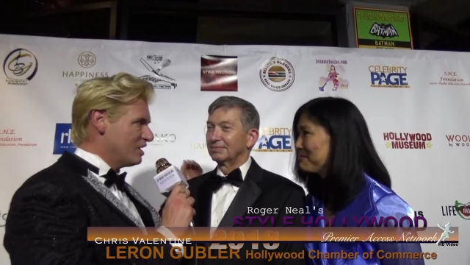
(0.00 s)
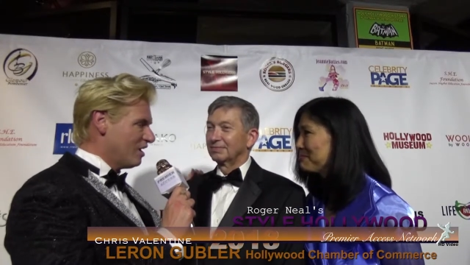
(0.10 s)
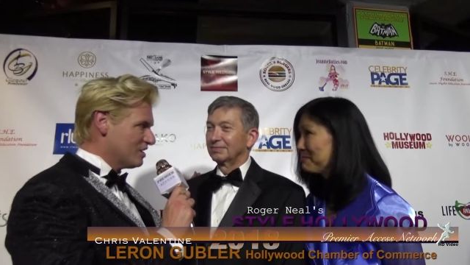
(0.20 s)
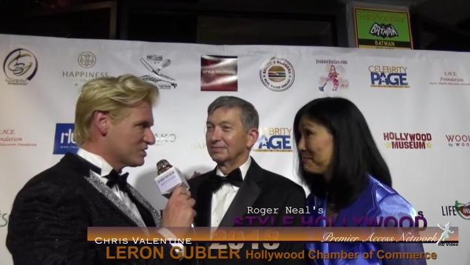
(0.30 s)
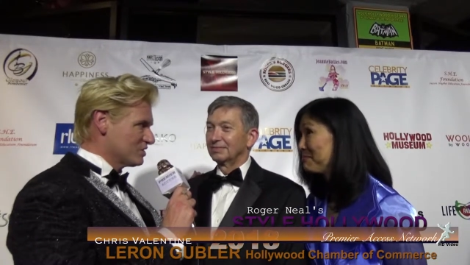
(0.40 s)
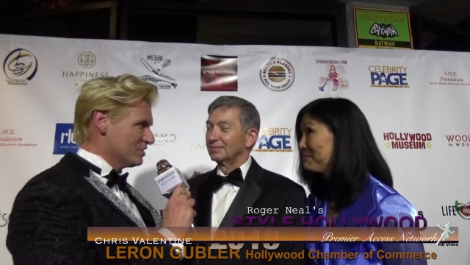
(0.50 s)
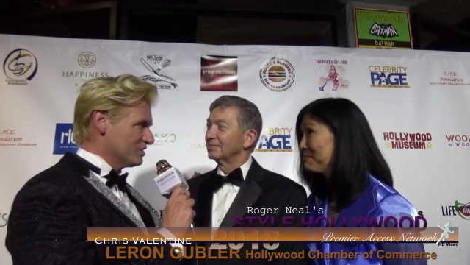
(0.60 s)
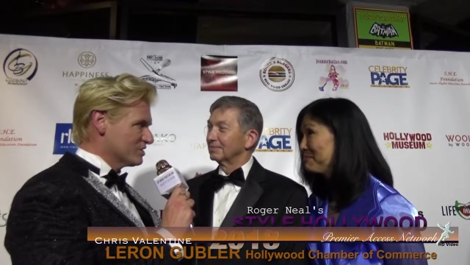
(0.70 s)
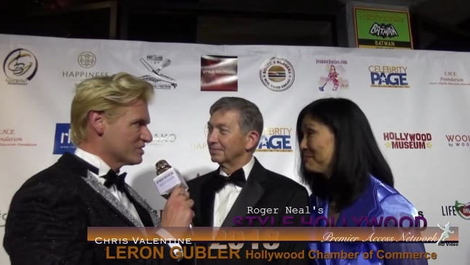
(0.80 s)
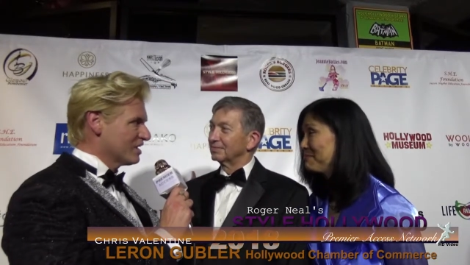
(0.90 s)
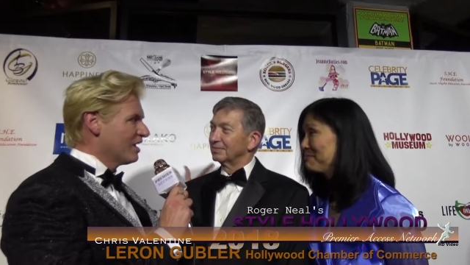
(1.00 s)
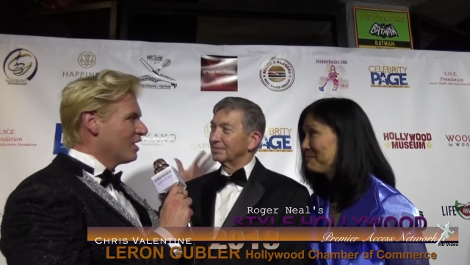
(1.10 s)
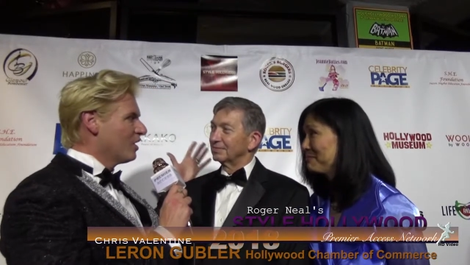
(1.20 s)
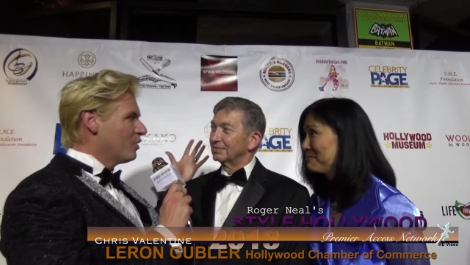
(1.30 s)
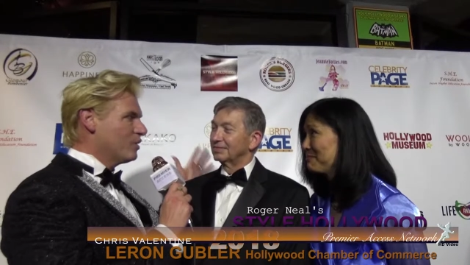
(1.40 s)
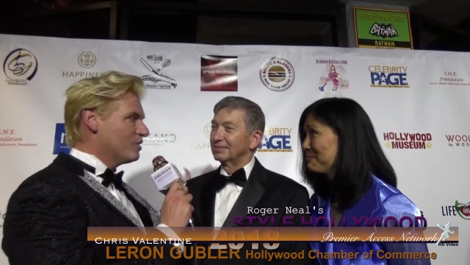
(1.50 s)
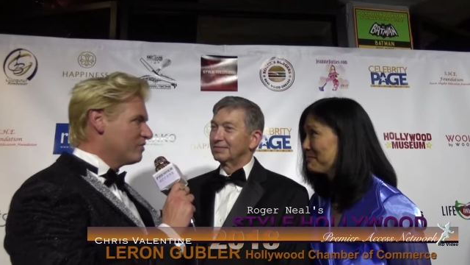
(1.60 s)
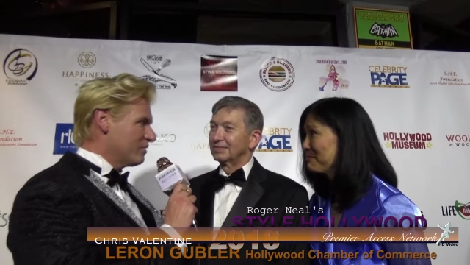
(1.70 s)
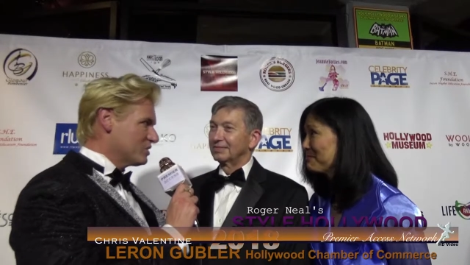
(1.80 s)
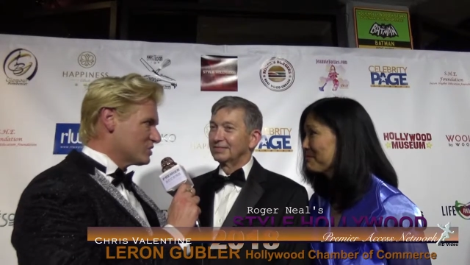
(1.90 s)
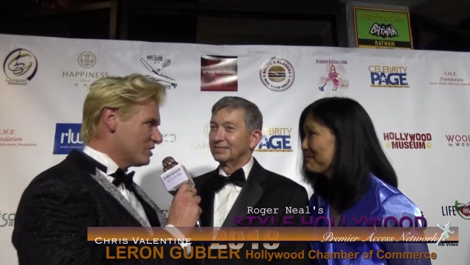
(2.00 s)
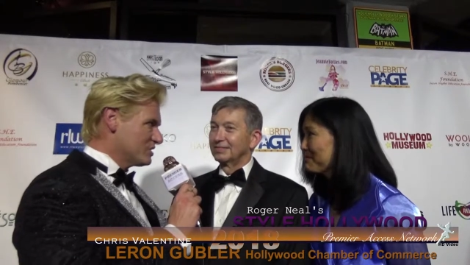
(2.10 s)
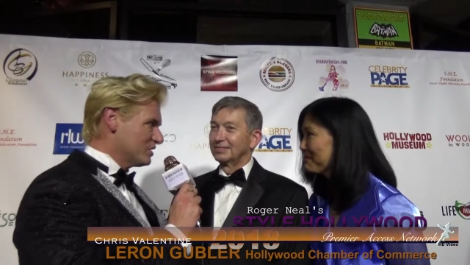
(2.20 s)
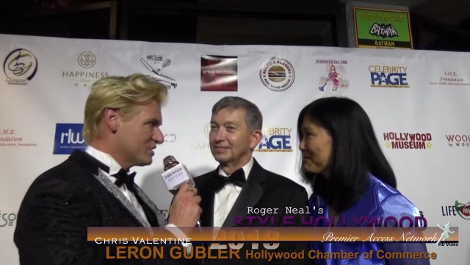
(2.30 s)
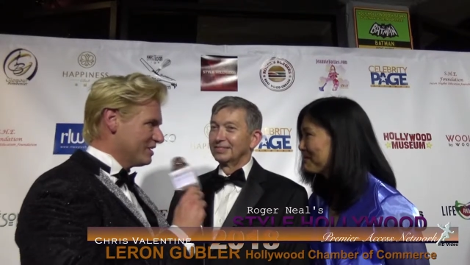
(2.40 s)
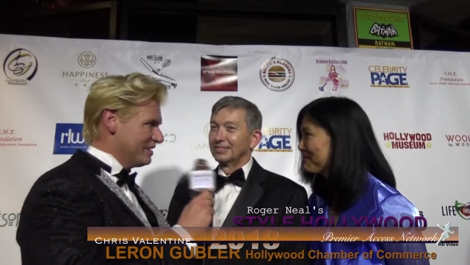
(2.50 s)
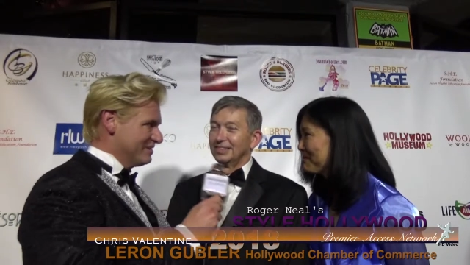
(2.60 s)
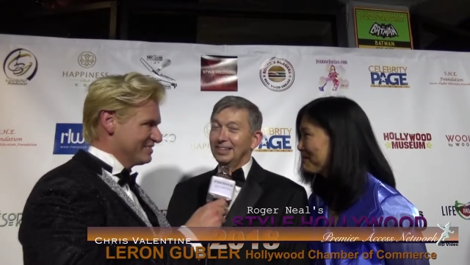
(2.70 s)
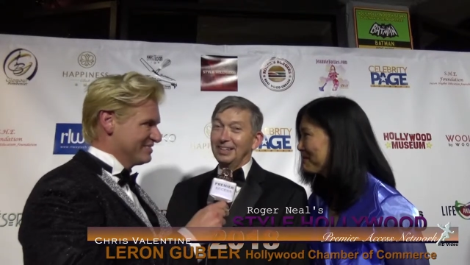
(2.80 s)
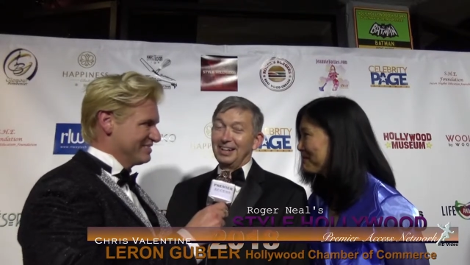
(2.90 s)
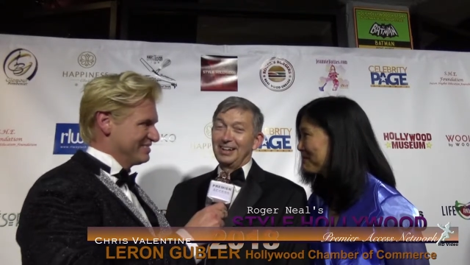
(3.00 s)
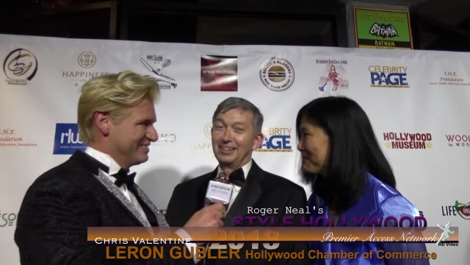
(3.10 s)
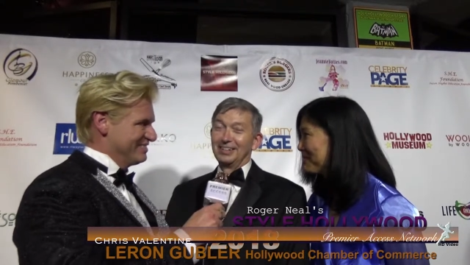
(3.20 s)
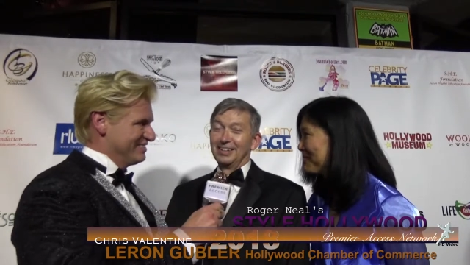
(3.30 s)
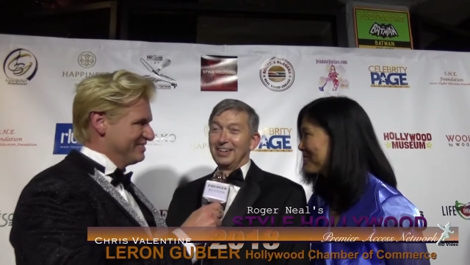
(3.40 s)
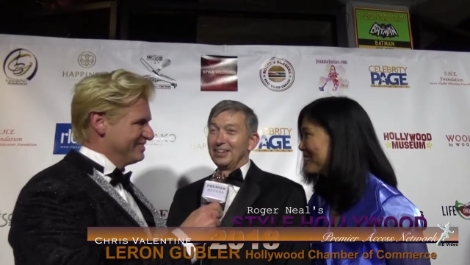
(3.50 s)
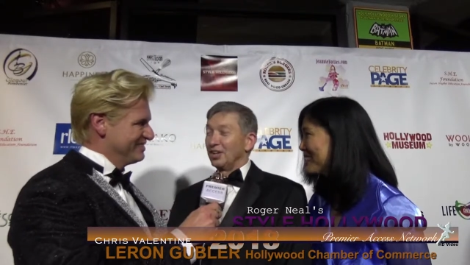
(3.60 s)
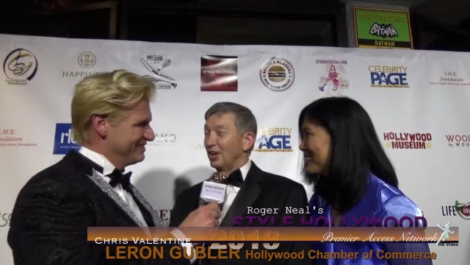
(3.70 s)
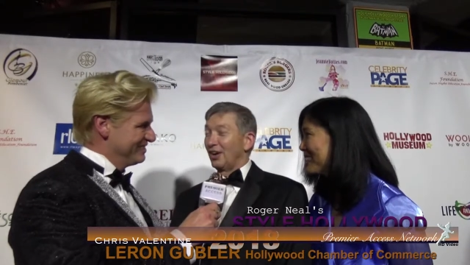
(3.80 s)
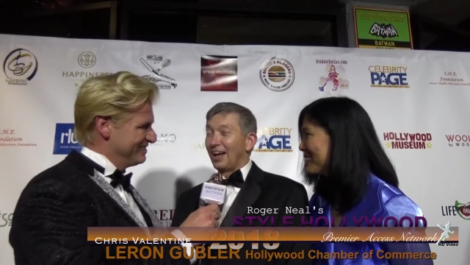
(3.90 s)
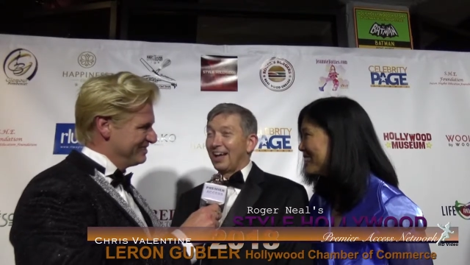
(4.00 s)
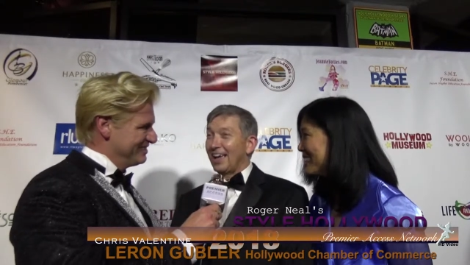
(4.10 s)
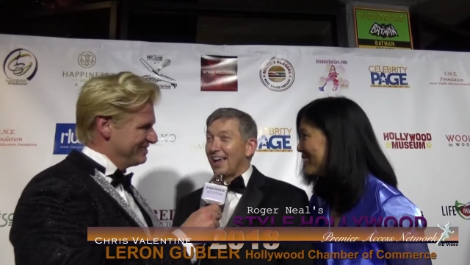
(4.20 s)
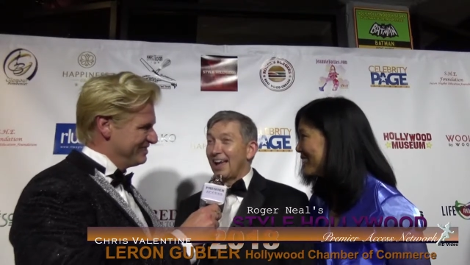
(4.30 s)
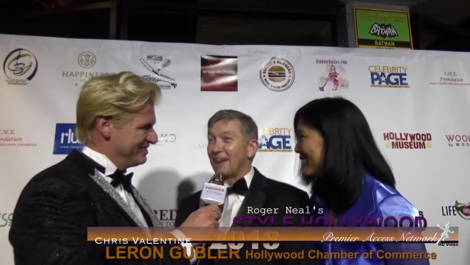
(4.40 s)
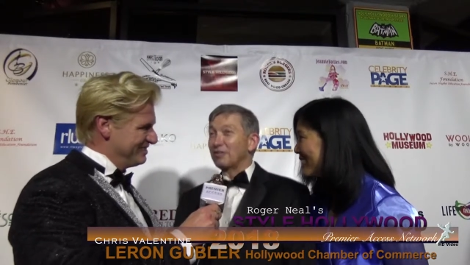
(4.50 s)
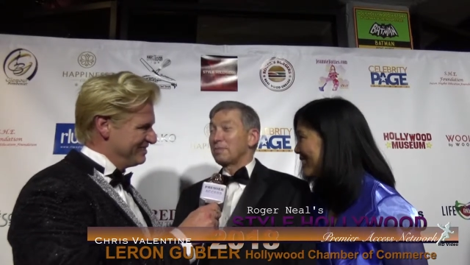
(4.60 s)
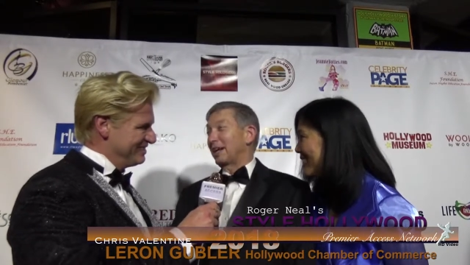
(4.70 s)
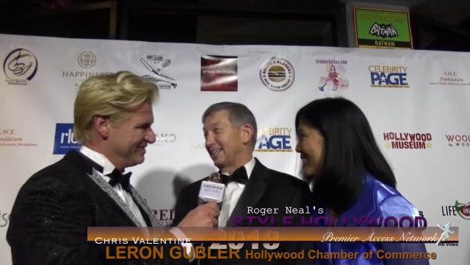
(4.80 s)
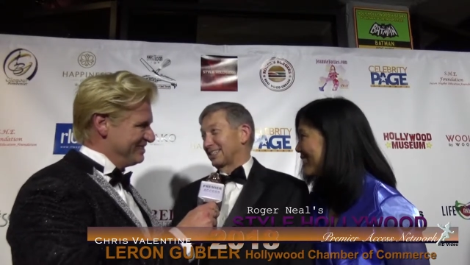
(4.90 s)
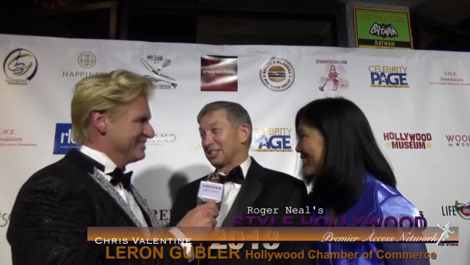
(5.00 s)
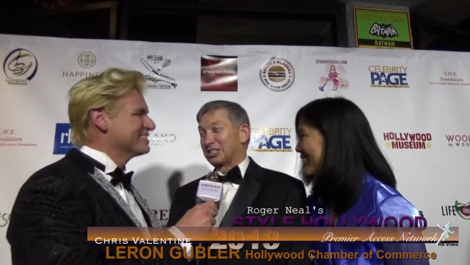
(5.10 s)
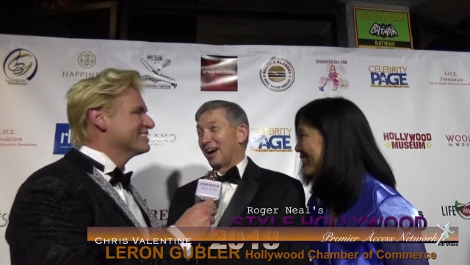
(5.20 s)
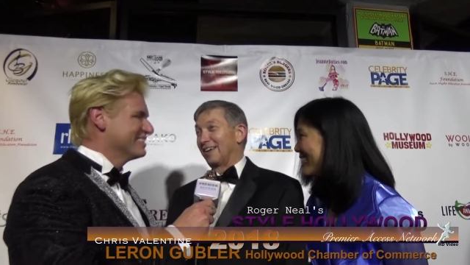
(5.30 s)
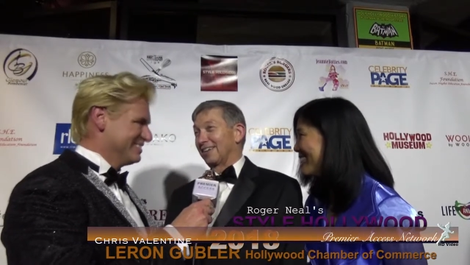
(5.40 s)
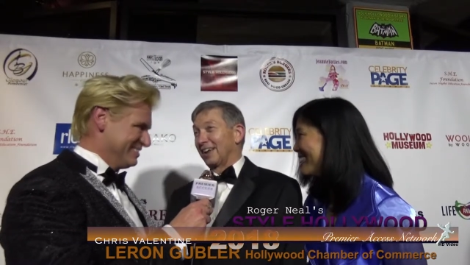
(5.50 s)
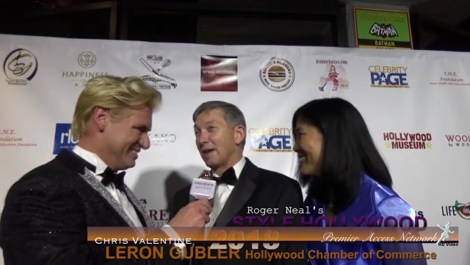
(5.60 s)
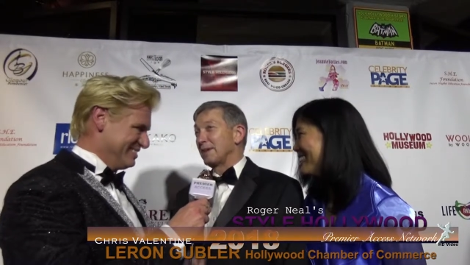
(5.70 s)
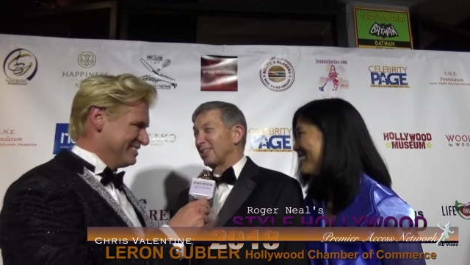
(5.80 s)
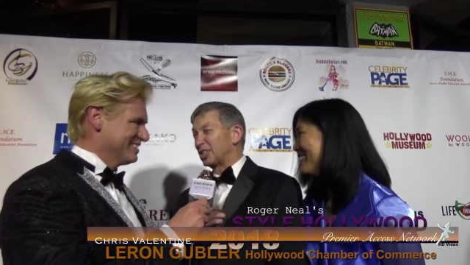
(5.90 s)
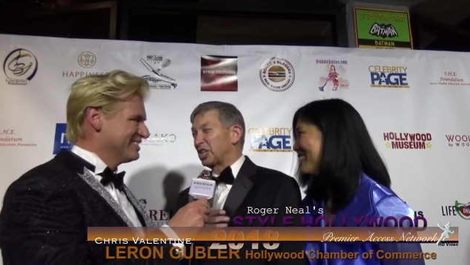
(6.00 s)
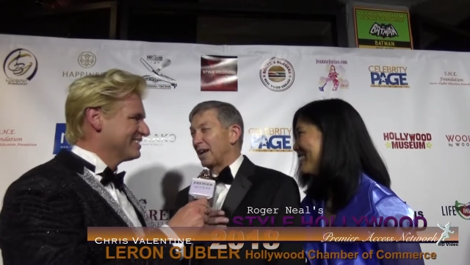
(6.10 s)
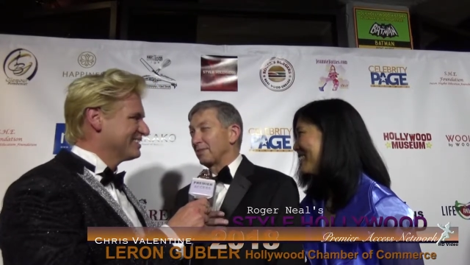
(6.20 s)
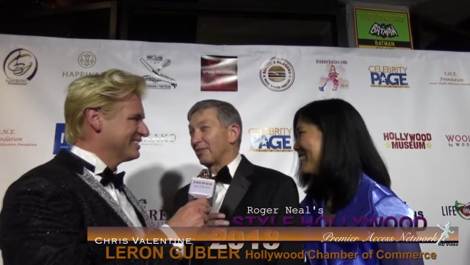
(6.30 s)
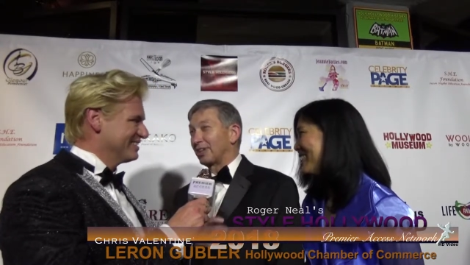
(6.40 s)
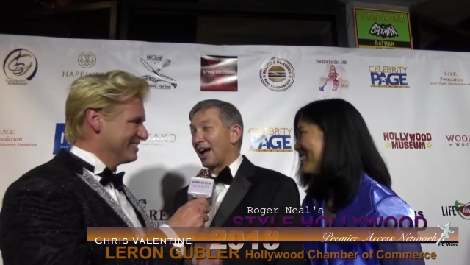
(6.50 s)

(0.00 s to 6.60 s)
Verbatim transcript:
Speaker 1: to the Oscars. Who are your favorite stars here tonight?
Speaker 2: Oh, you know, everybody is a star here tonight. Being the Chamber of